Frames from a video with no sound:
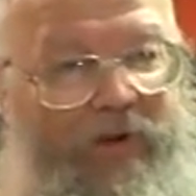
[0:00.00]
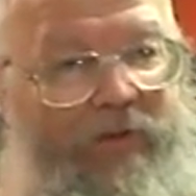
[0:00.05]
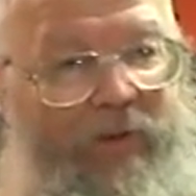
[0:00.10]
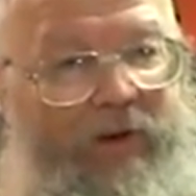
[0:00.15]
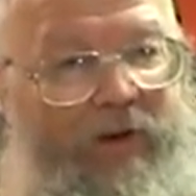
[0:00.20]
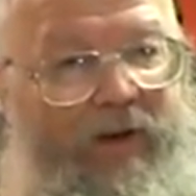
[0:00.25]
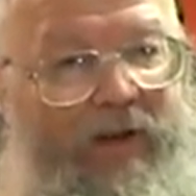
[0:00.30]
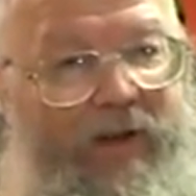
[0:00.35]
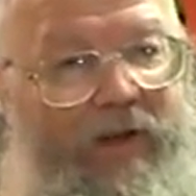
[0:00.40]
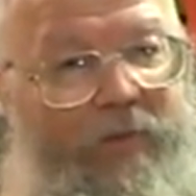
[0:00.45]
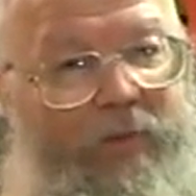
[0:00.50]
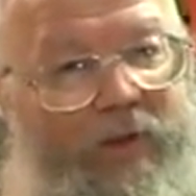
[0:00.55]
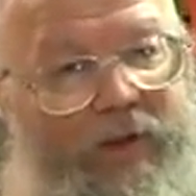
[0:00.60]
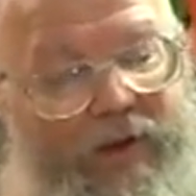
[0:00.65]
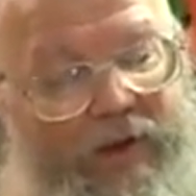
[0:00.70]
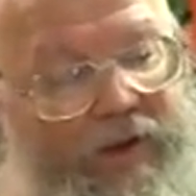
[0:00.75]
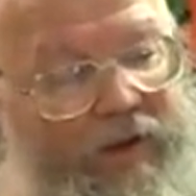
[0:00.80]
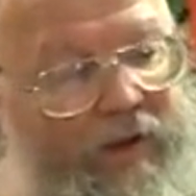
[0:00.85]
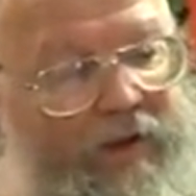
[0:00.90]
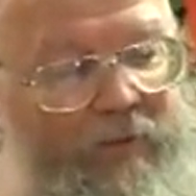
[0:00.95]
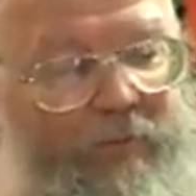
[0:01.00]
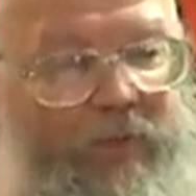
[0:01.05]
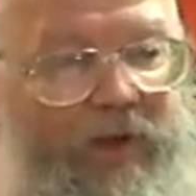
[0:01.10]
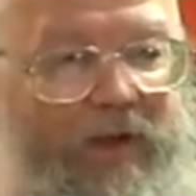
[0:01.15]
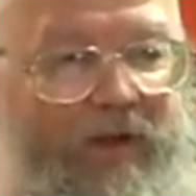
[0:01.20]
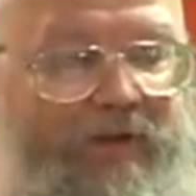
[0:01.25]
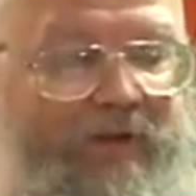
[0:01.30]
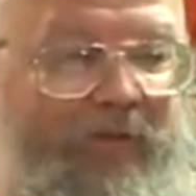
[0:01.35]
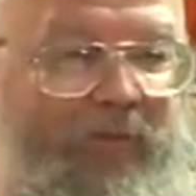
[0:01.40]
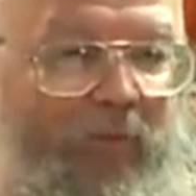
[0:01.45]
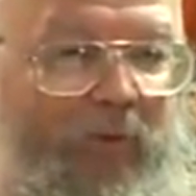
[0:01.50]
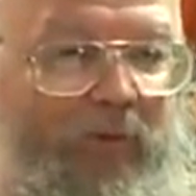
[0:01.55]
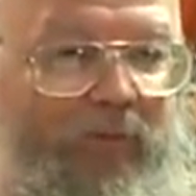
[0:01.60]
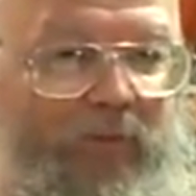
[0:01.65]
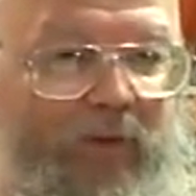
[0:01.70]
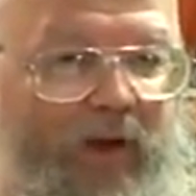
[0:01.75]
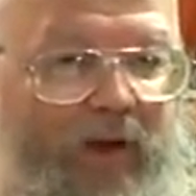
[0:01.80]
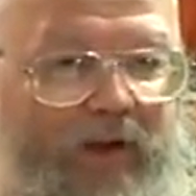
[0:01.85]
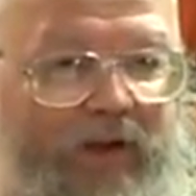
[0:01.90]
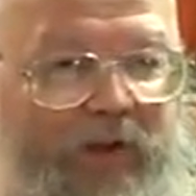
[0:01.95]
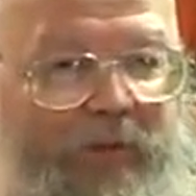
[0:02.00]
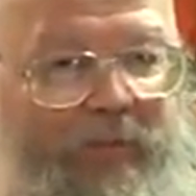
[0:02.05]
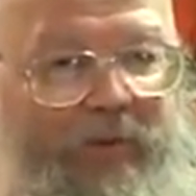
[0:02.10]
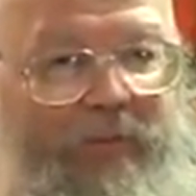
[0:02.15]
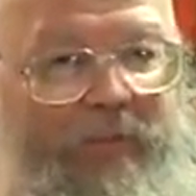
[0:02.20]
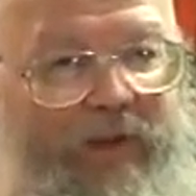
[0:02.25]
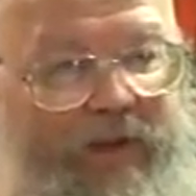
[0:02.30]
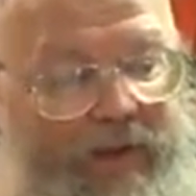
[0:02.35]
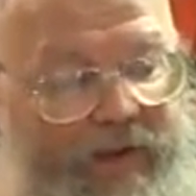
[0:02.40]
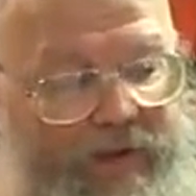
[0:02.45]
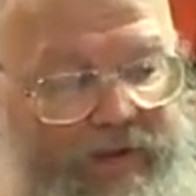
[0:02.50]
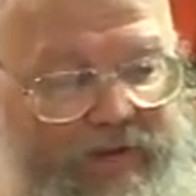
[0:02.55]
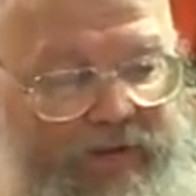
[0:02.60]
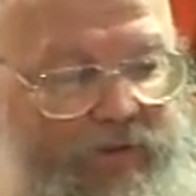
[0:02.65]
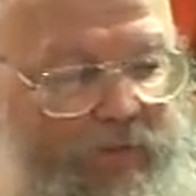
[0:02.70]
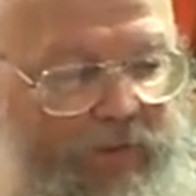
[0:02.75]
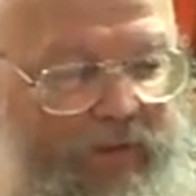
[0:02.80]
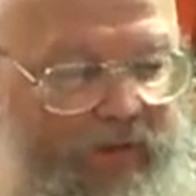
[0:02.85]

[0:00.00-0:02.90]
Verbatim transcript: treated equally. Because if we're flawed human beings, do we